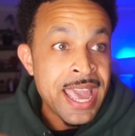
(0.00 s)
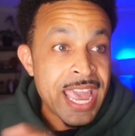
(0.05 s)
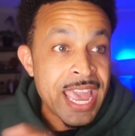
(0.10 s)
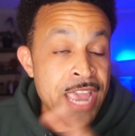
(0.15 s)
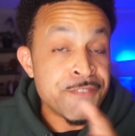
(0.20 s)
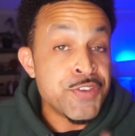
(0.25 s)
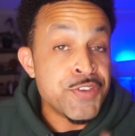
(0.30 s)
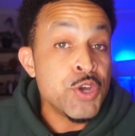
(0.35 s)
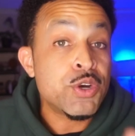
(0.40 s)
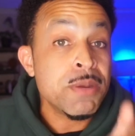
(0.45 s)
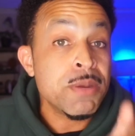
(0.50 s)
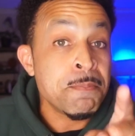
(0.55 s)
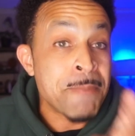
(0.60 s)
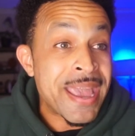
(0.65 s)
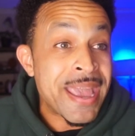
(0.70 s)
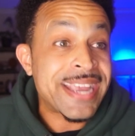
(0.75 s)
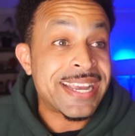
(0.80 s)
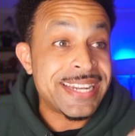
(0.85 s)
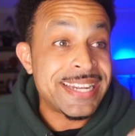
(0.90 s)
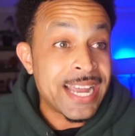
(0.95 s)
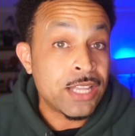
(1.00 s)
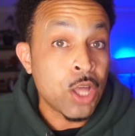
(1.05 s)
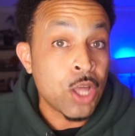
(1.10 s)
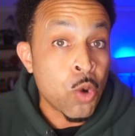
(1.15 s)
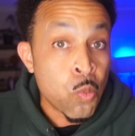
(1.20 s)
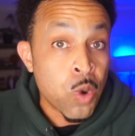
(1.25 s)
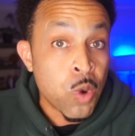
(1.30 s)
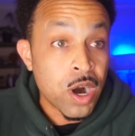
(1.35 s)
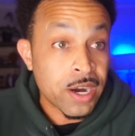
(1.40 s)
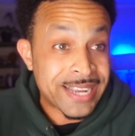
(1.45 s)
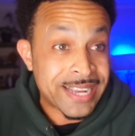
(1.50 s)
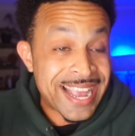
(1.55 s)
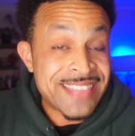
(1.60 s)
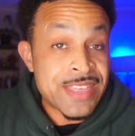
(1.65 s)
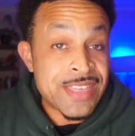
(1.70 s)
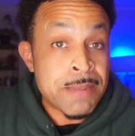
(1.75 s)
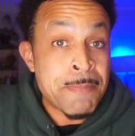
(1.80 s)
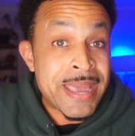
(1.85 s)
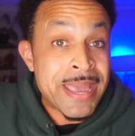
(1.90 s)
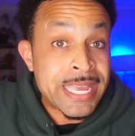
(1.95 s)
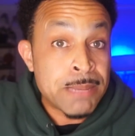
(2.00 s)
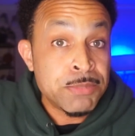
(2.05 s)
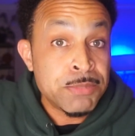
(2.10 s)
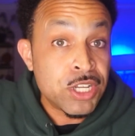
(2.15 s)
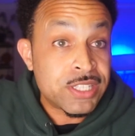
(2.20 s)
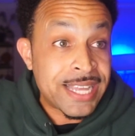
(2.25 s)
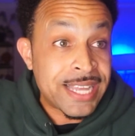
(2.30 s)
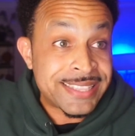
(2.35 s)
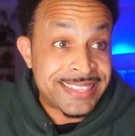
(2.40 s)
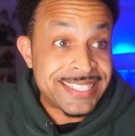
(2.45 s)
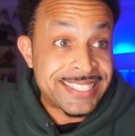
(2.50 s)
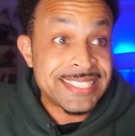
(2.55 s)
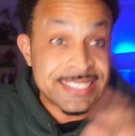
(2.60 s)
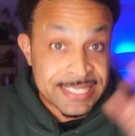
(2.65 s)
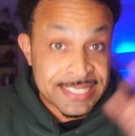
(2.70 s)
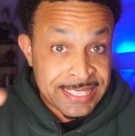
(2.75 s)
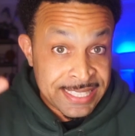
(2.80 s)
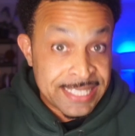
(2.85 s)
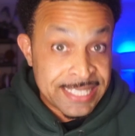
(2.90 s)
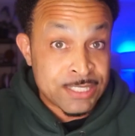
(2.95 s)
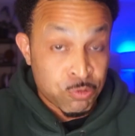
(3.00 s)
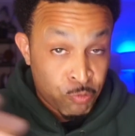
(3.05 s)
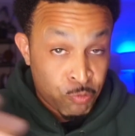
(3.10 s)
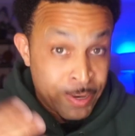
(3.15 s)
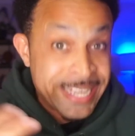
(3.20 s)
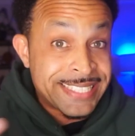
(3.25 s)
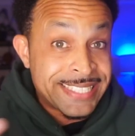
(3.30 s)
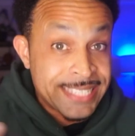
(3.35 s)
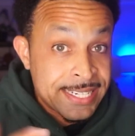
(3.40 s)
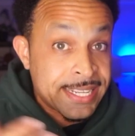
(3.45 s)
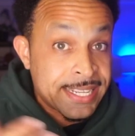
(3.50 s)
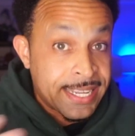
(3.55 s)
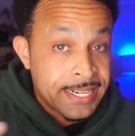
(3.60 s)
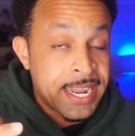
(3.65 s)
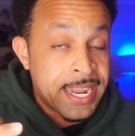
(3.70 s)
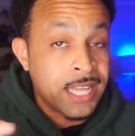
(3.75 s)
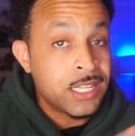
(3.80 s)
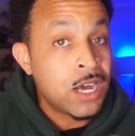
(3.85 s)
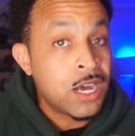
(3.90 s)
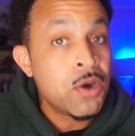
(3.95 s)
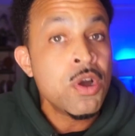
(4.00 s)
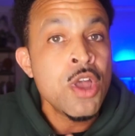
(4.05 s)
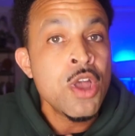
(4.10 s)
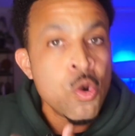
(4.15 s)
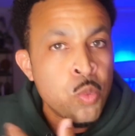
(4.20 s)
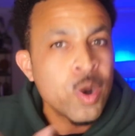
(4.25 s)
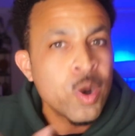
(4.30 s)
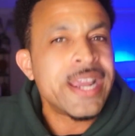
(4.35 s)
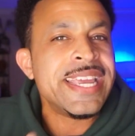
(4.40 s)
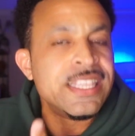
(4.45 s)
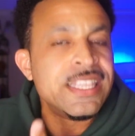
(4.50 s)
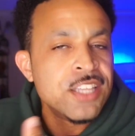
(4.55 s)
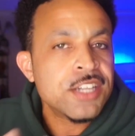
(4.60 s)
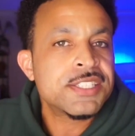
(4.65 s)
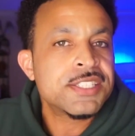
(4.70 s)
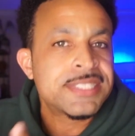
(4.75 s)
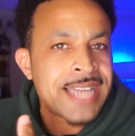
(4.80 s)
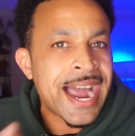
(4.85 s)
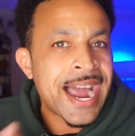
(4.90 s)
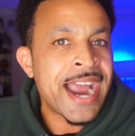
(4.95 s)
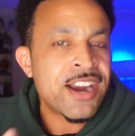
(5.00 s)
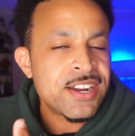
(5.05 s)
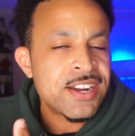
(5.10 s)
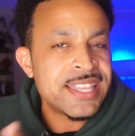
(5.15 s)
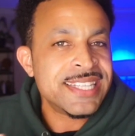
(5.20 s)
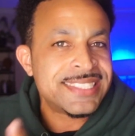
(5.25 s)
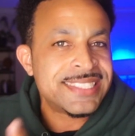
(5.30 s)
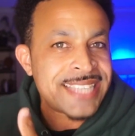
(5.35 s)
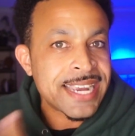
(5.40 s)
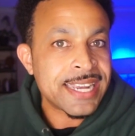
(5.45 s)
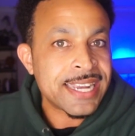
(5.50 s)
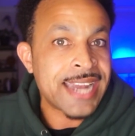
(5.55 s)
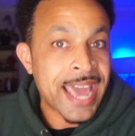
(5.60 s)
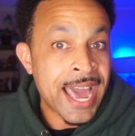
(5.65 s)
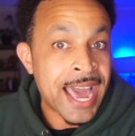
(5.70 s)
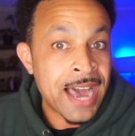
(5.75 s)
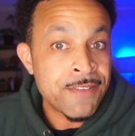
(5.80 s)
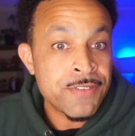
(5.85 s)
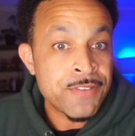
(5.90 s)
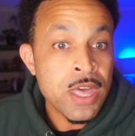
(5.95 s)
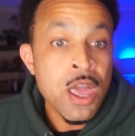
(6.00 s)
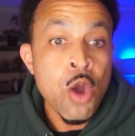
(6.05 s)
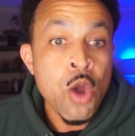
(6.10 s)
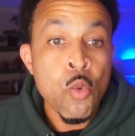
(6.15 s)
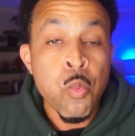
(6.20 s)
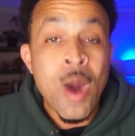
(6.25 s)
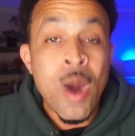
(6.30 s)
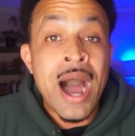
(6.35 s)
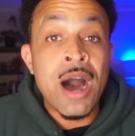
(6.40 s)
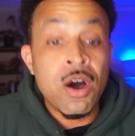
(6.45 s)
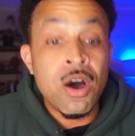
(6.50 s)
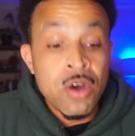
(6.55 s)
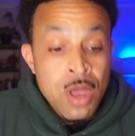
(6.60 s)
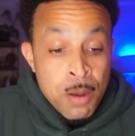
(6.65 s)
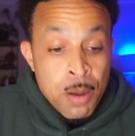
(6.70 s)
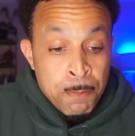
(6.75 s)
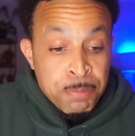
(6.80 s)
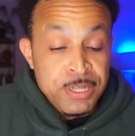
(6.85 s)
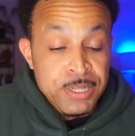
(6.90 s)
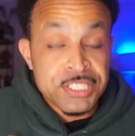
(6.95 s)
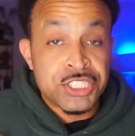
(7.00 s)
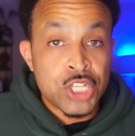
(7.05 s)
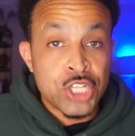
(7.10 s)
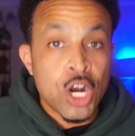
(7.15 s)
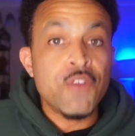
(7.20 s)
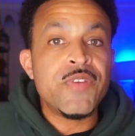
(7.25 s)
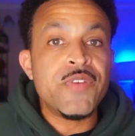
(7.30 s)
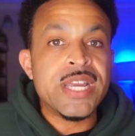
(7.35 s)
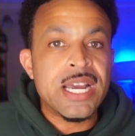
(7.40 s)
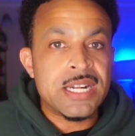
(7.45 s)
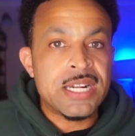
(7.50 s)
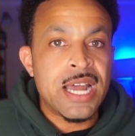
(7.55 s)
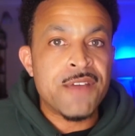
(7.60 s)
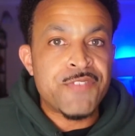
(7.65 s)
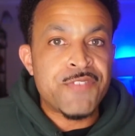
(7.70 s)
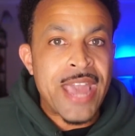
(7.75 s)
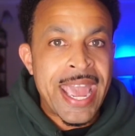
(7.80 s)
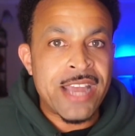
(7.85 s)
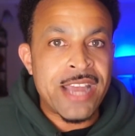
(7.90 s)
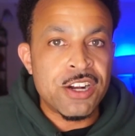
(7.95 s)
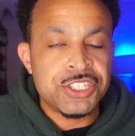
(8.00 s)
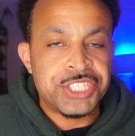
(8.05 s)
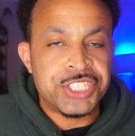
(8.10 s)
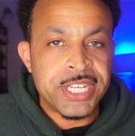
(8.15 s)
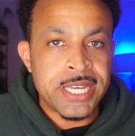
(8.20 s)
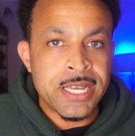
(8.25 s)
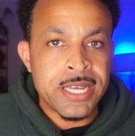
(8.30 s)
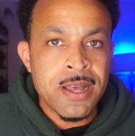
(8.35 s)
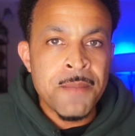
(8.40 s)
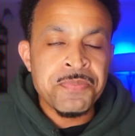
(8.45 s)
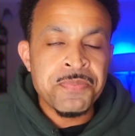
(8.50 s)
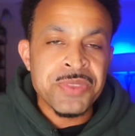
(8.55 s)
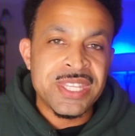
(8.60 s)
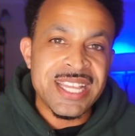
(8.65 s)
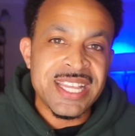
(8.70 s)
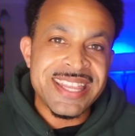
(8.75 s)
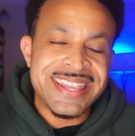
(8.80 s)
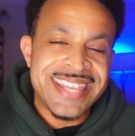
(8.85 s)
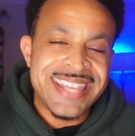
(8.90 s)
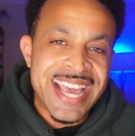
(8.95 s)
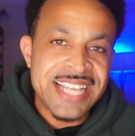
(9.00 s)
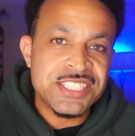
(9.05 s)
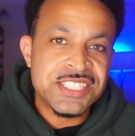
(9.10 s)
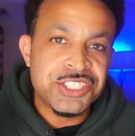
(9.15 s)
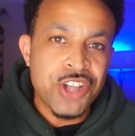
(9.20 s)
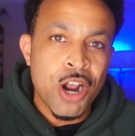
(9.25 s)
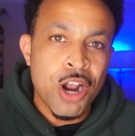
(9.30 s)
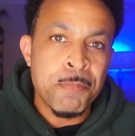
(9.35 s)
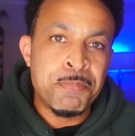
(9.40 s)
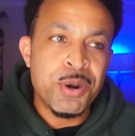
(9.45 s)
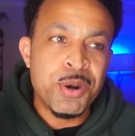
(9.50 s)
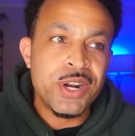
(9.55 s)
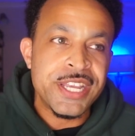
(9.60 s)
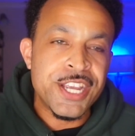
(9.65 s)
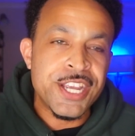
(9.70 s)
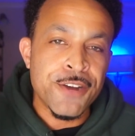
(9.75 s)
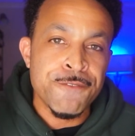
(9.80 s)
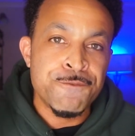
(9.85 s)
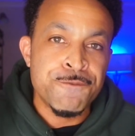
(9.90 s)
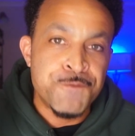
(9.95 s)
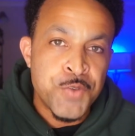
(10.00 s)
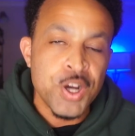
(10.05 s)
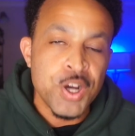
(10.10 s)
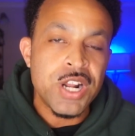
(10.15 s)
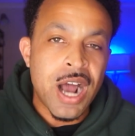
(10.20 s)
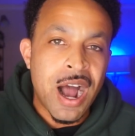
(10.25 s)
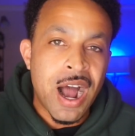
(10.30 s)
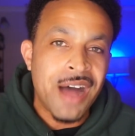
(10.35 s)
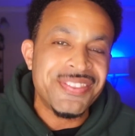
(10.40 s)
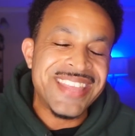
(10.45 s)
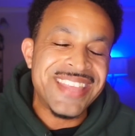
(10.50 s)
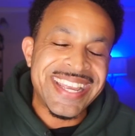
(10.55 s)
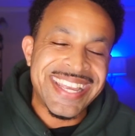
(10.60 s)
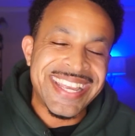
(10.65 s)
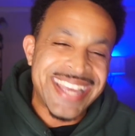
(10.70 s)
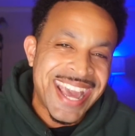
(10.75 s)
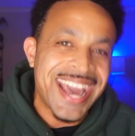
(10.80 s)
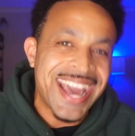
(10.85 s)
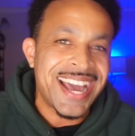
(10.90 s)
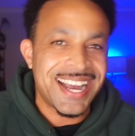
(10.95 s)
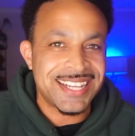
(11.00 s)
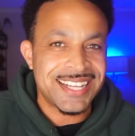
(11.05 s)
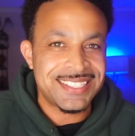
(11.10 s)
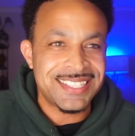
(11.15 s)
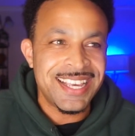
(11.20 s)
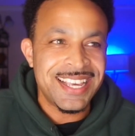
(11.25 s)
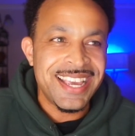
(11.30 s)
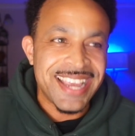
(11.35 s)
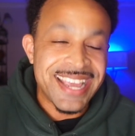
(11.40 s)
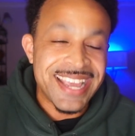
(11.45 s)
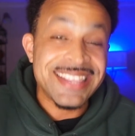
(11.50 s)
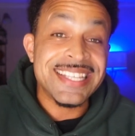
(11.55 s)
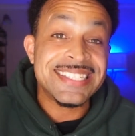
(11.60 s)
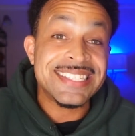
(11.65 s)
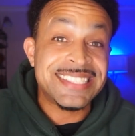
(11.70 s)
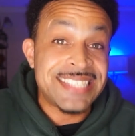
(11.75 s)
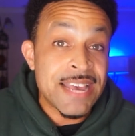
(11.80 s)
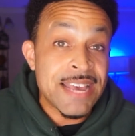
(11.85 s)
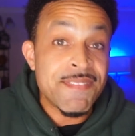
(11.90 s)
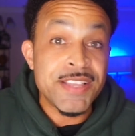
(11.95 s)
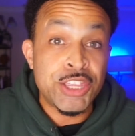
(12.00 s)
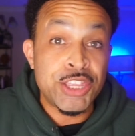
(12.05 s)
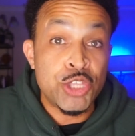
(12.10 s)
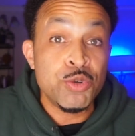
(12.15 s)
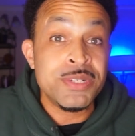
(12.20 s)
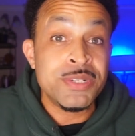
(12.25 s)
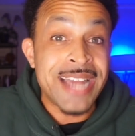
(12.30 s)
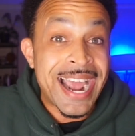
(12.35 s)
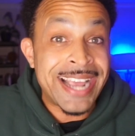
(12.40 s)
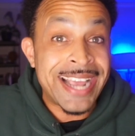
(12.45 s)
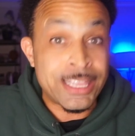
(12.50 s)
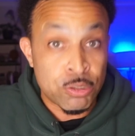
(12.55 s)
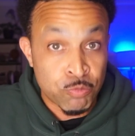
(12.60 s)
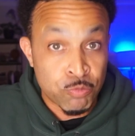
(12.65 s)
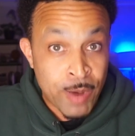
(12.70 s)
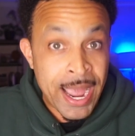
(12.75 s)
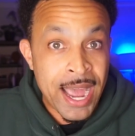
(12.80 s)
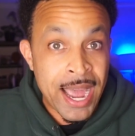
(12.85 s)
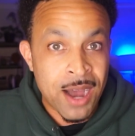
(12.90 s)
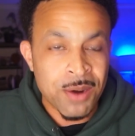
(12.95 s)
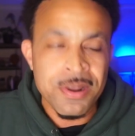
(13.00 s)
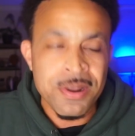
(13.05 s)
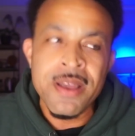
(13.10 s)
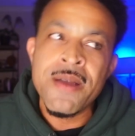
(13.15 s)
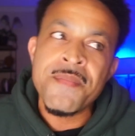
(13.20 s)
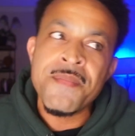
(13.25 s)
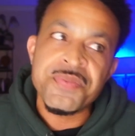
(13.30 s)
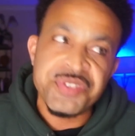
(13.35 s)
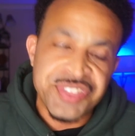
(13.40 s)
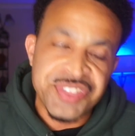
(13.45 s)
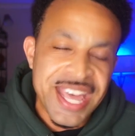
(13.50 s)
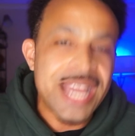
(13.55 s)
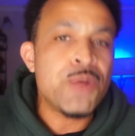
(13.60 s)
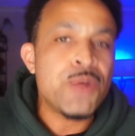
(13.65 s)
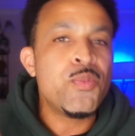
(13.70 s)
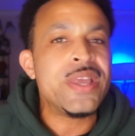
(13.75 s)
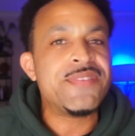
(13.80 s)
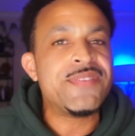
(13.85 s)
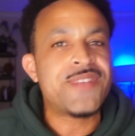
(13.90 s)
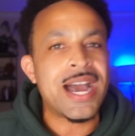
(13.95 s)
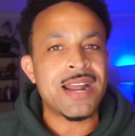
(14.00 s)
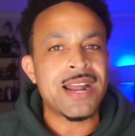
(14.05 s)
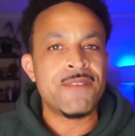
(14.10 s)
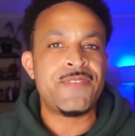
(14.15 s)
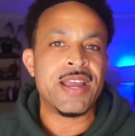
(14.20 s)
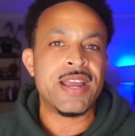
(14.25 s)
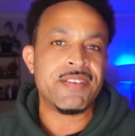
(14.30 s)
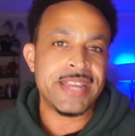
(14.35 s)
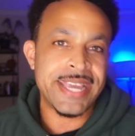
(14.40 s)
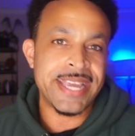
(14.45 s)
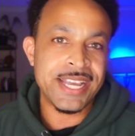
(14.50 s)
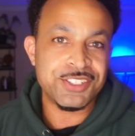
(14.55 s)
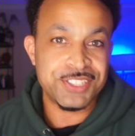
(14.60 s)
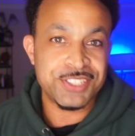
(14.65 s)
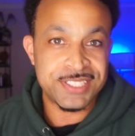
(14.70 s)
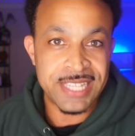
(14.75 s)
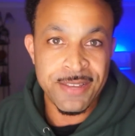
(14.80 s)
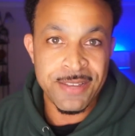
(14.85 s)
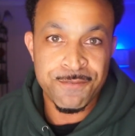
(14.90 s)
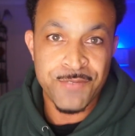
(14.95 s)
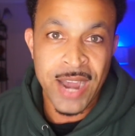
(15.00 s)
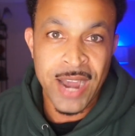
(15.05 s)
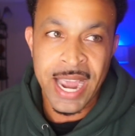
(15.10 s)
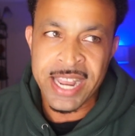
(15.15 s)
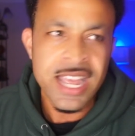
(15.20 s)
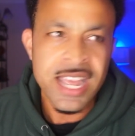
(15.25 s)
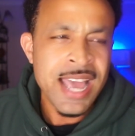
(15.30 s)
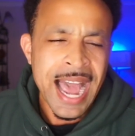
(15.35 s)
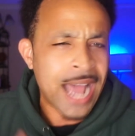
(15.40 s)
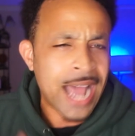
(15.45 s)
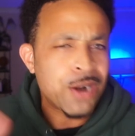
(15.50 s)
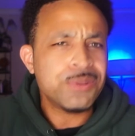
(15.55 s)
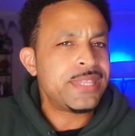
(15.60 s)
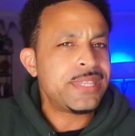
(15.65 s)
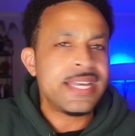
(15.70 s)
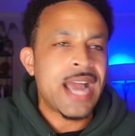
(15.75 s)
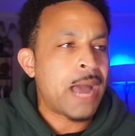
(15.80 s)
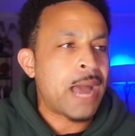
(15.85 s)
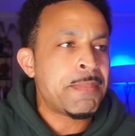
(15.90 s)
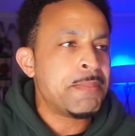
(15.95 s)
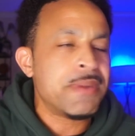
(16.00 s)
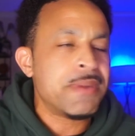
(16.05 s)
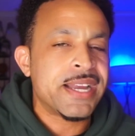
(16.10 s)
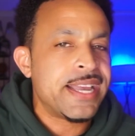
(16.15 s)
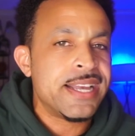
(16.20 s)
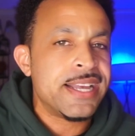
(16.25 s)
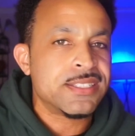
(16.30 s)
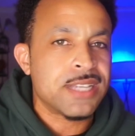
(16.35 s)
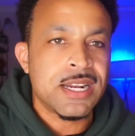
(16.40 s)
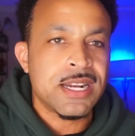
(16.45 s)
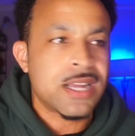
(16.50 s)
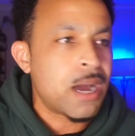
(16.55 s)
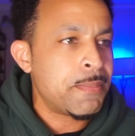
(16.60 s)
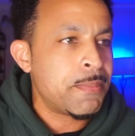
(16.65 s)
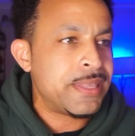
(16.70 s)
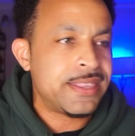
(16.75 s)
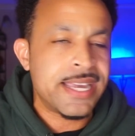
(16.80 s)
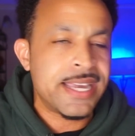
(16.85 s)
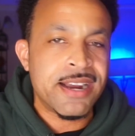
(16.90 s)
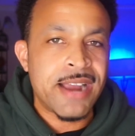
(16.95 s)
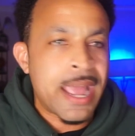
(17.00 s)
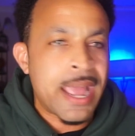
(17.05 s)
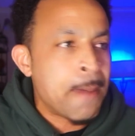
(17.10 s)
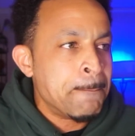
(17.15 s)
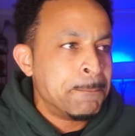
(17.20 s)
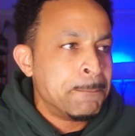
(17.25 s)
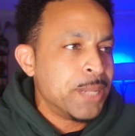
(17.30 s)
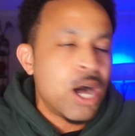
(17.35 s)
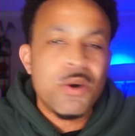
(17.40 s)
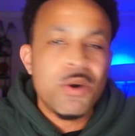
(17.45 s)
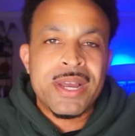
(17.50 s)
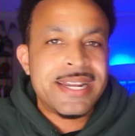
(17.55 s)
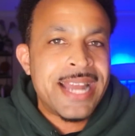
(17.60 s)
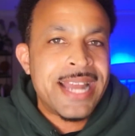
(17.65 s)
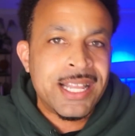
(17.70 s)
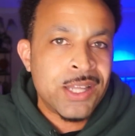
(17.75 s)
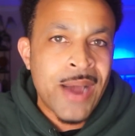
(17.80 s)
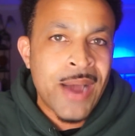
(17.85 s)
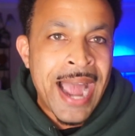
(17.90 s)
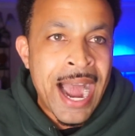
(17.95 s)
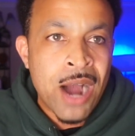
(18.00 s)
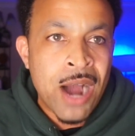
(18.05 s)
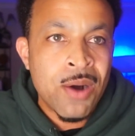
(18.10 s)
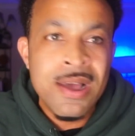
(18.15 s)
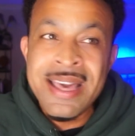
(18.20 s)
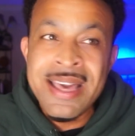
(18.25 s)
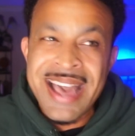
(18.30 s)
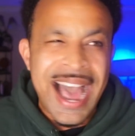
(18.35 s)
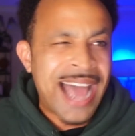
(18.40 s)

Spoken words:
if you could make Canelo work and then make him look like this recent Canelo where he looks tired in the second half while preserving enough energy to then start putting your foot on the gas in the 7th through 9th round, then we've got a very interesting fight. I don't think Jaime Munguia is going to come in there and blow Canelo out.